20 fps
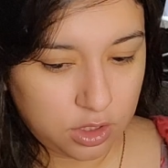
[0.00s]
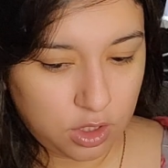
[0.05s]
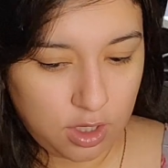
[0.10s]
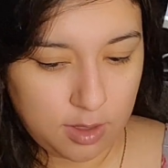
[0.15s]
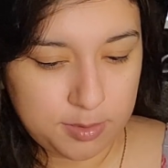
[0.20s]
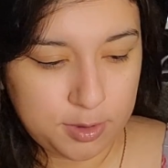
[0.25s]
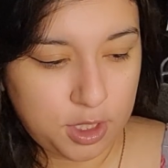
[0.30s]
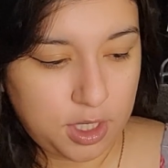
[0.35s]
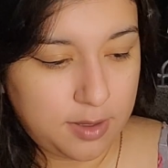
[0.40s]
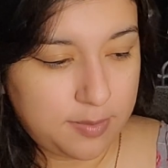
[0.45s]
a
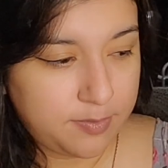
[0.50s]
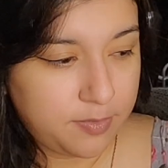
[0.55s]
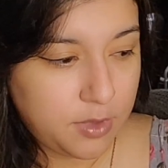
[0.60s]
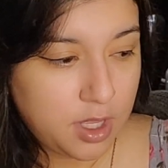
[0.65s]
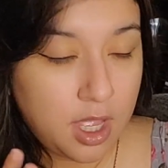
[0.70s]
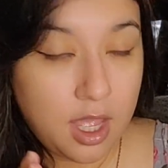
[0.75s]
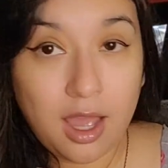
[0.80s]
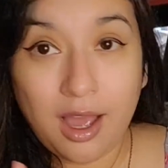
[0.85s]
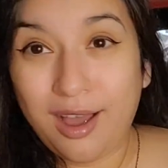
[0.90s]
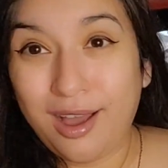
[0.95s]
crop top.
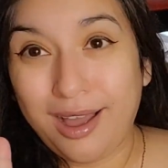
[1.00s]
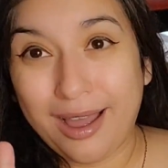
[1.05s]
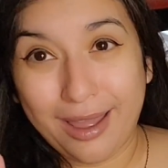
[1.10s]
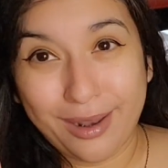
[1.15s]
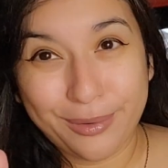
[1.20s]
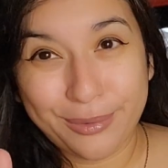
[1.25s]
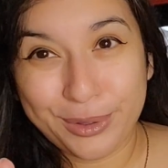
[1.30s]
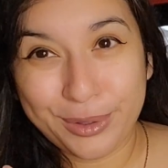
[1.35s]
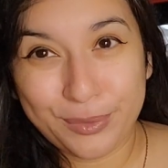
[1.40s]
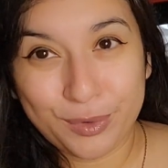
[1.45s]
I
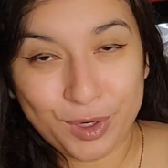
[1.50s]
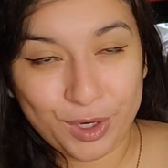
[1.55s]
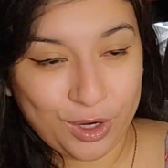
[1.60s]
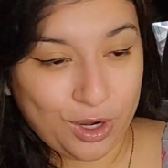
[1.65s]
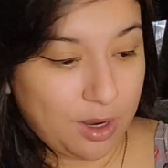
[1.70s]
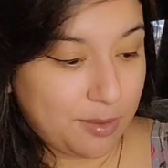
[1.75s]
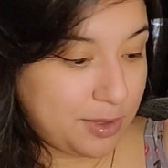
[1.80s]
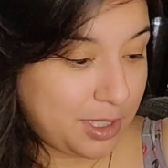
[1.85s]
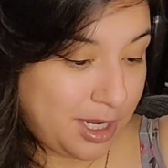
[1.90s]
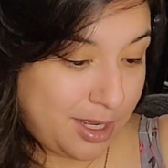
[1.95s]
don't want to wear a
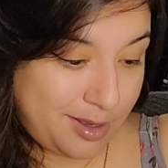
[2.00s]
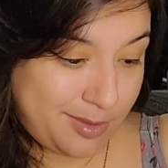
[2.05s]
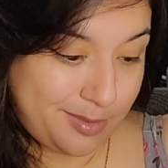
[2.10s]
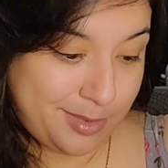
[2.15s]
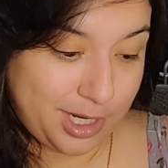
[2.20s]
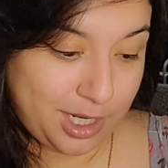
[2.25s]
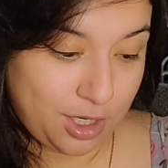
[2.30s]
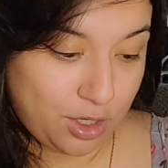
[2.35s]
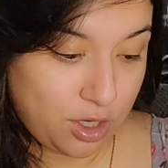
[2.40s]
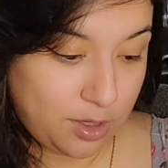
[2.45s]
crop top. I'm
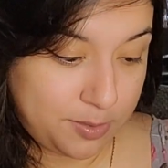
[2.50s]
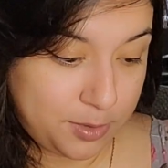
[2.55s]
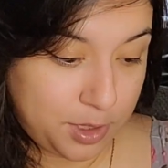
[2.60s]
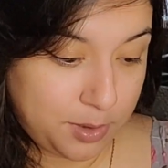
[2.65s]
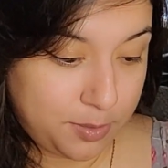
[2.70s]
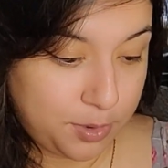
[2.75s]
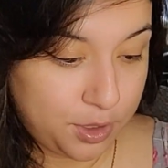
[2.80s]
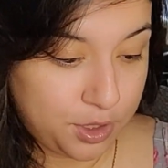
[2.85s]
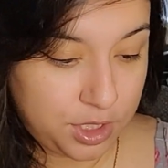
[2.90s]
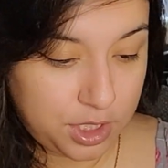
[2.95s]
not a crop
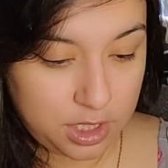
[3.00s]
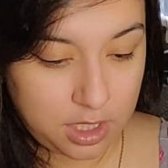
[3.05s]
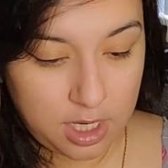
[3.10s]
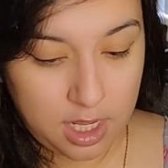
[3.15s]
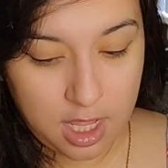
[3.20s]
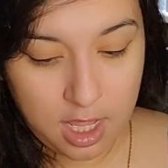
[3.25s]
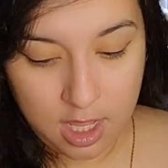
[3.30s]
top person.